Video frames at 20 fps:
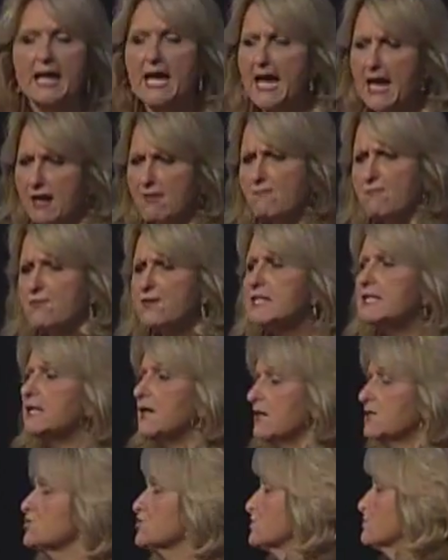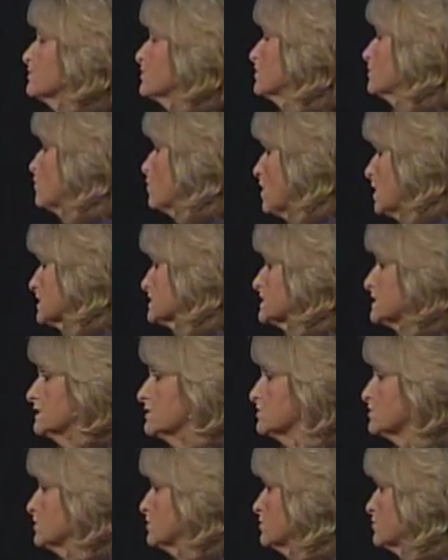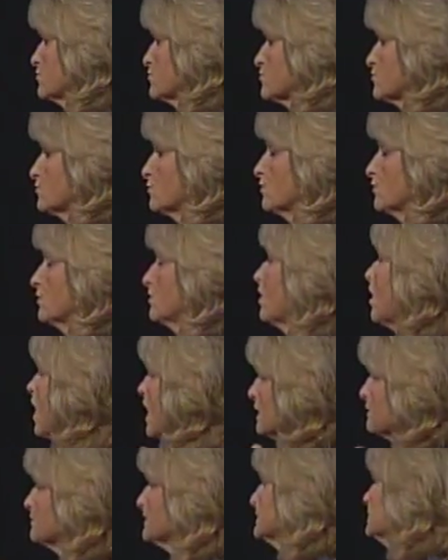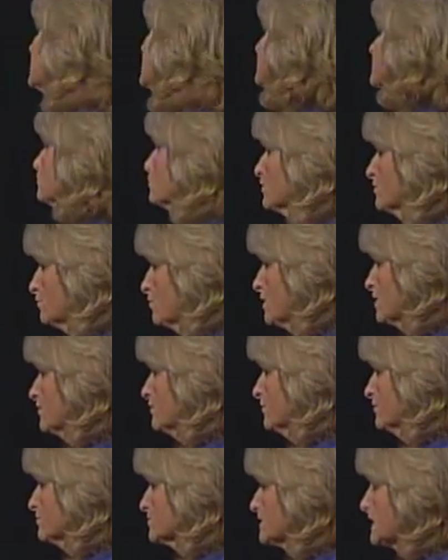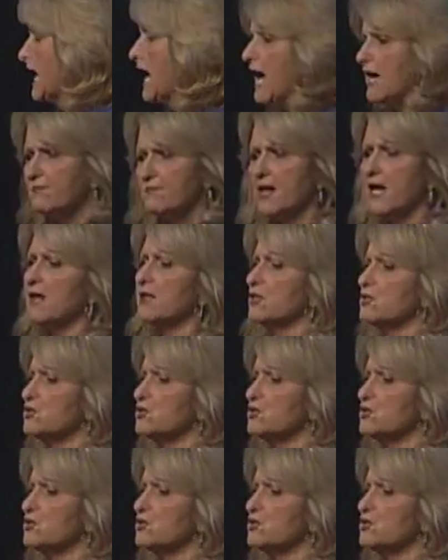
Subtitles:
Every customer that walks into your store ought to be leaving with one of those. I've got